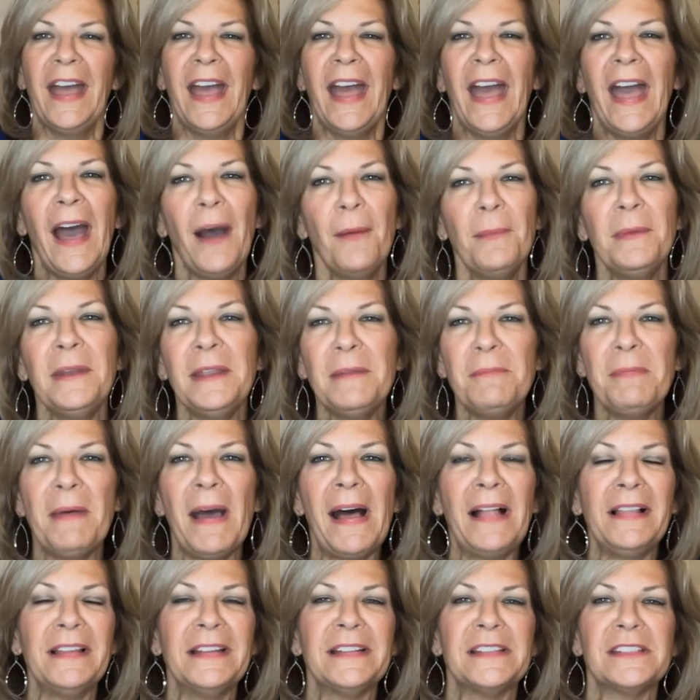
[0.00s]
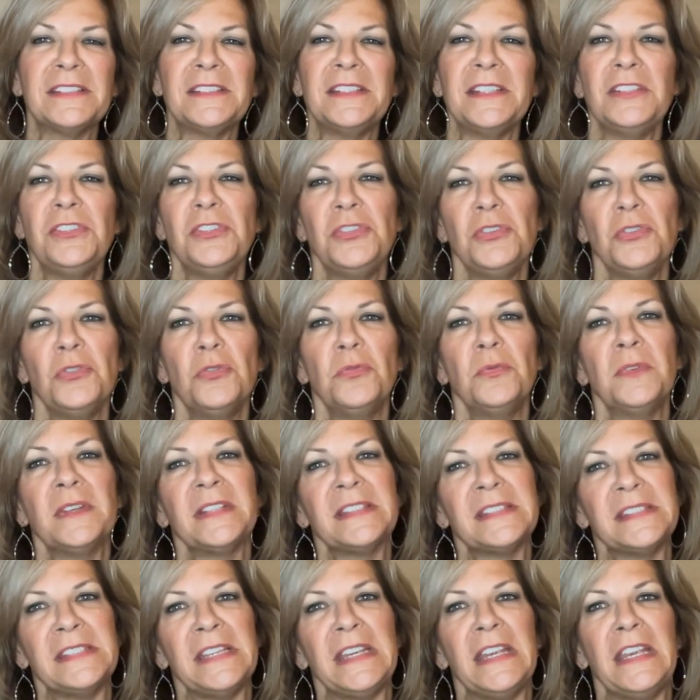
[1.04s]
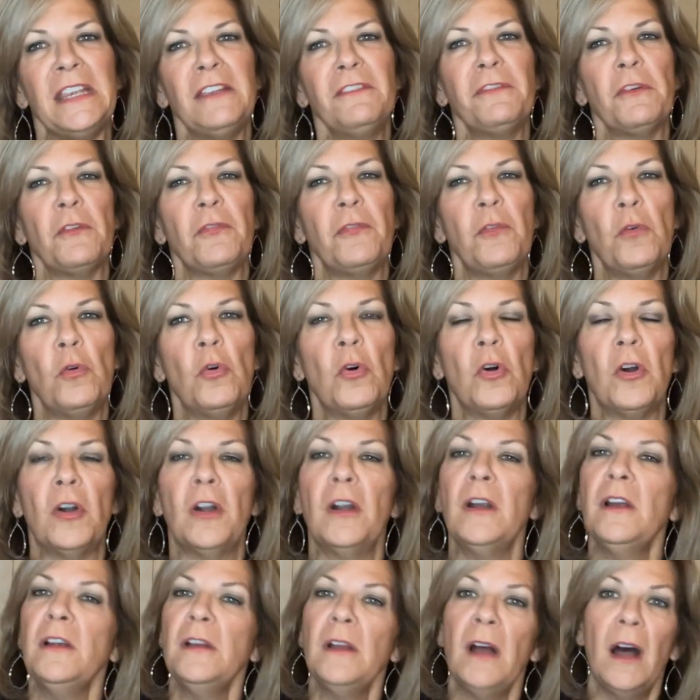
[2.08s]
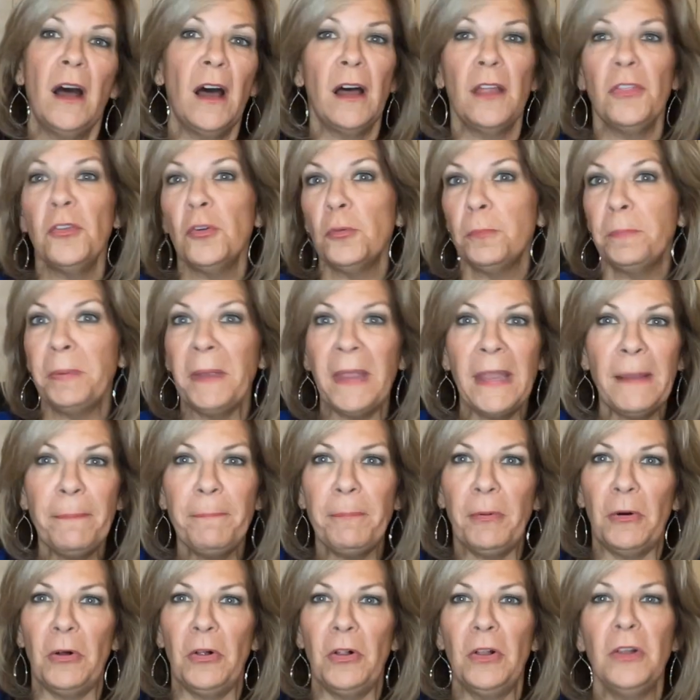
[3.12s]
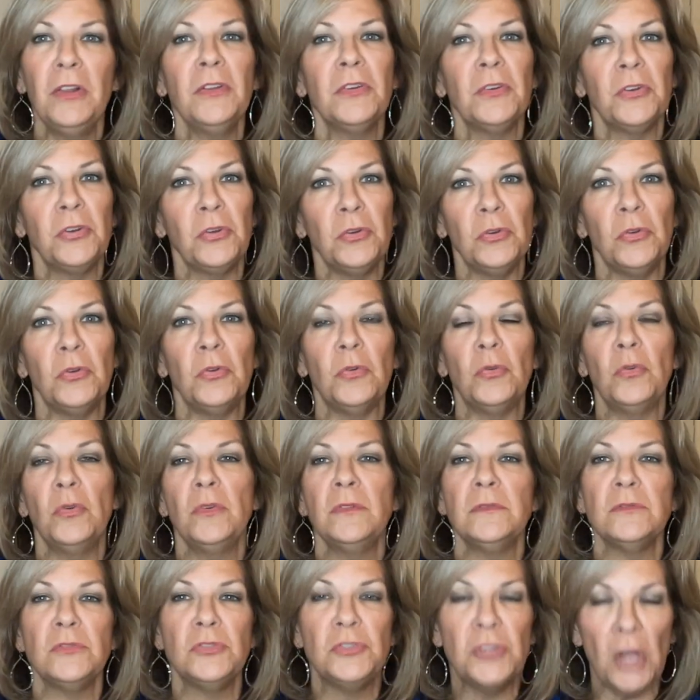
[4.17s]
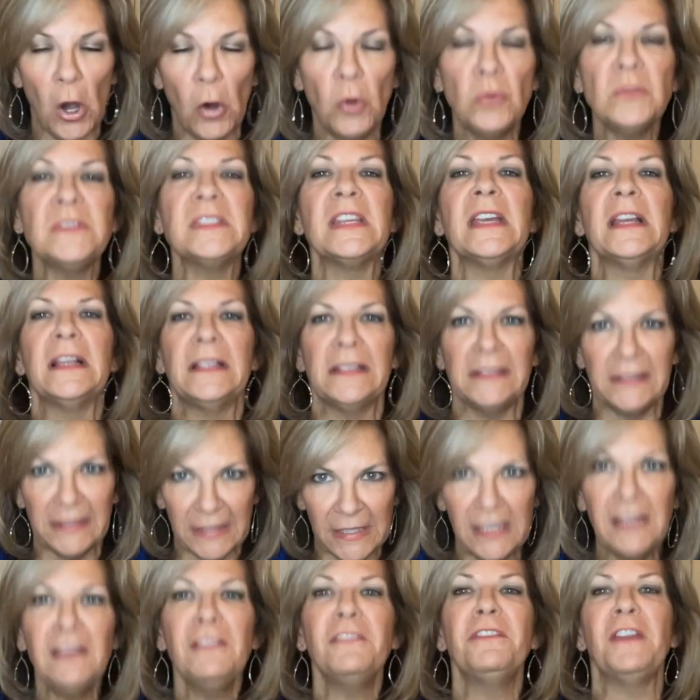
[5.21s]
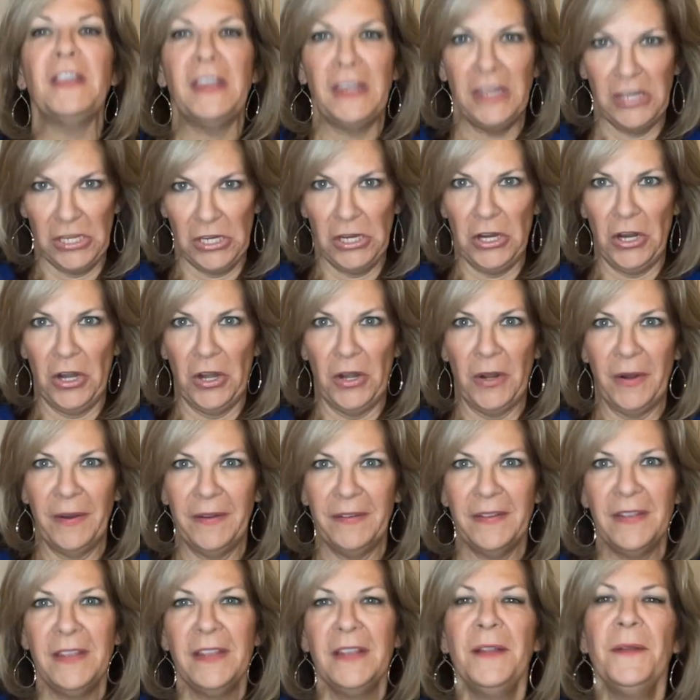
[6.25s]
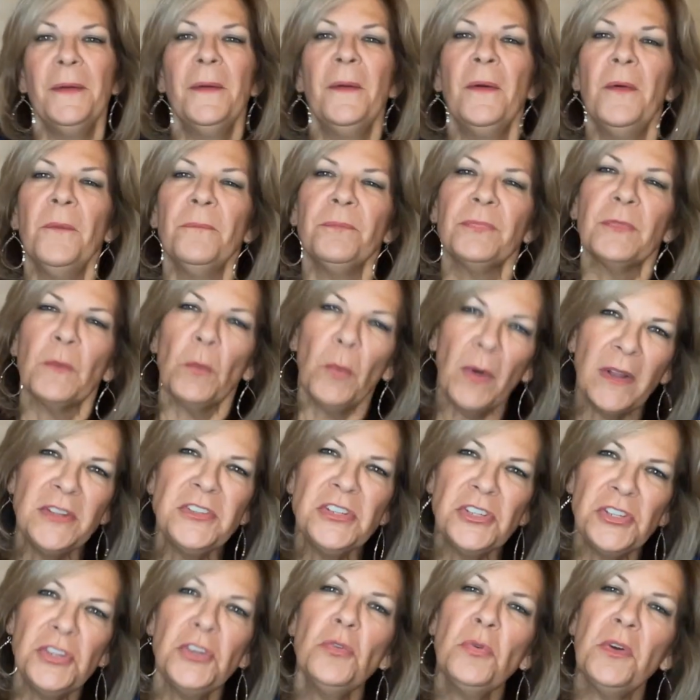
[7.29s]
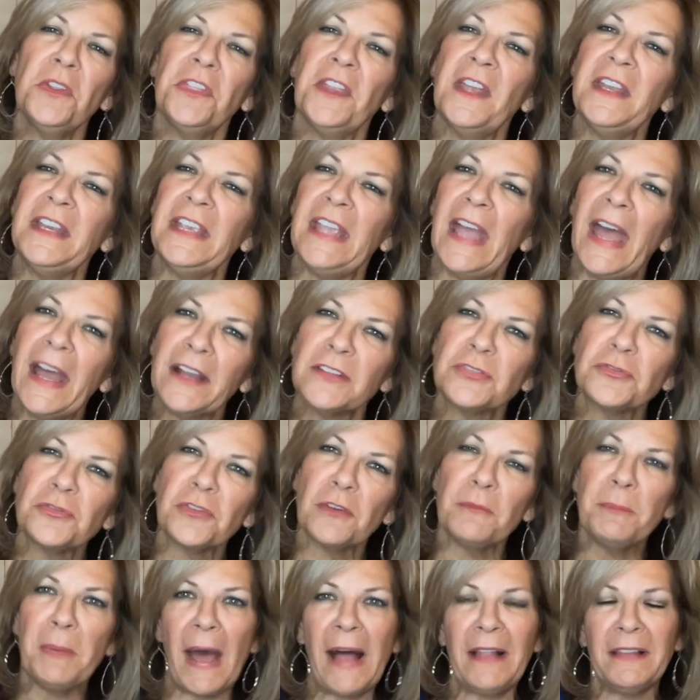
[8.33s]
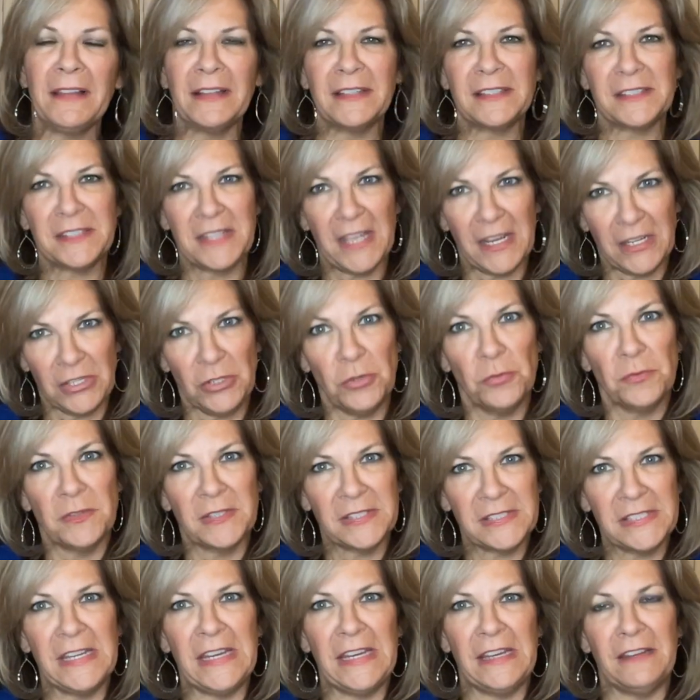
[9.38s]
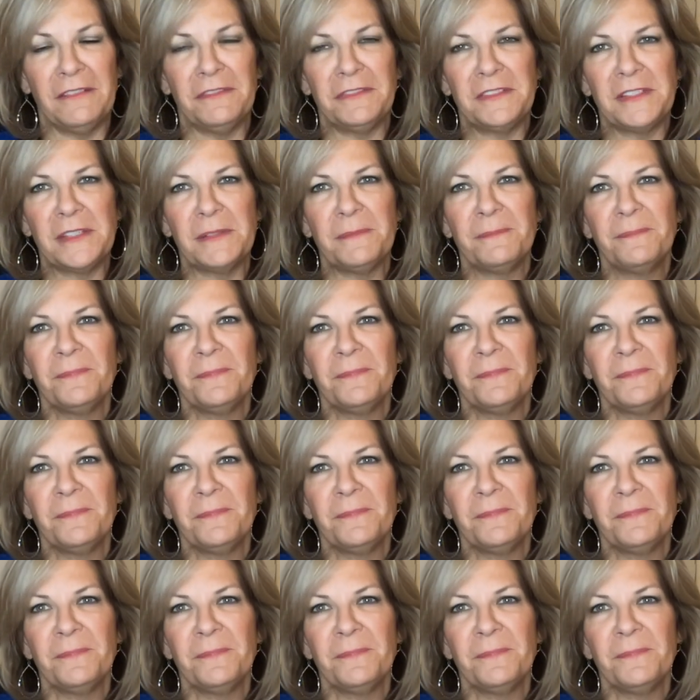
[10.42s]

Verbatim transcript: How many ballots did you receive for other people who don't live here? What'd you do with any extra ballots that you received?